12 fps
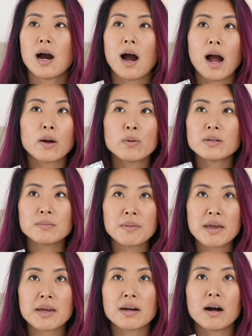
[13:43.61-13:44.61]
I want to
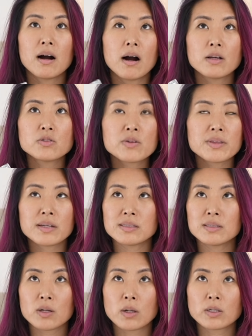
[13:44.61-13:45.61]
make
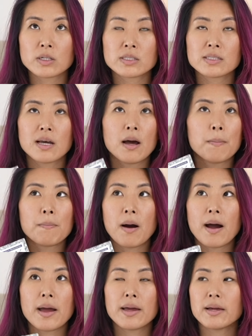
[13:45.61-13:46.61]
$100,000
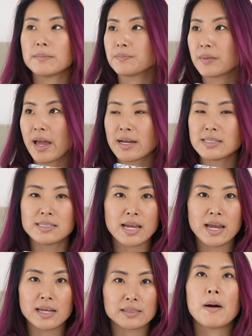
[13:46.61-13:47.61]
by X
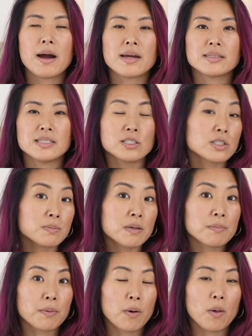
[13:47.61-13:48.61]
date by teaching
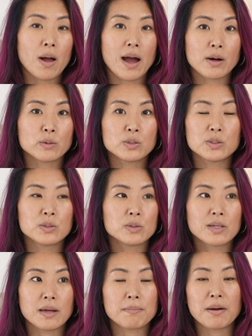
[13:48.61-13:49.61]
people how to
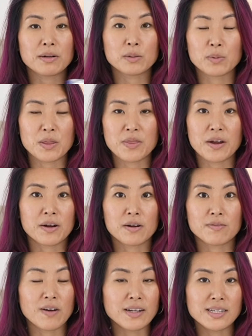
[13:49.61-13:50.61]
get better with their
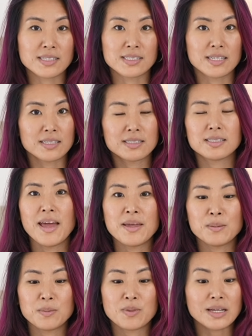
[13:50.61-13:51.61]
finances.
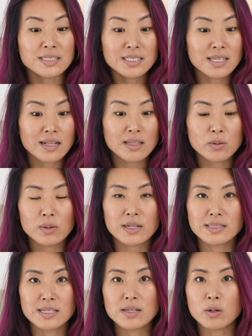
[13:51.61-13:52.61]
And that's exactly what I
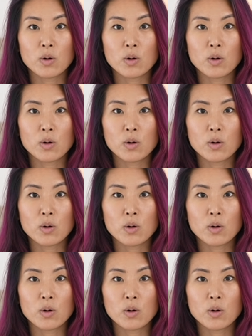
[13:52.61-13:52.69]
did.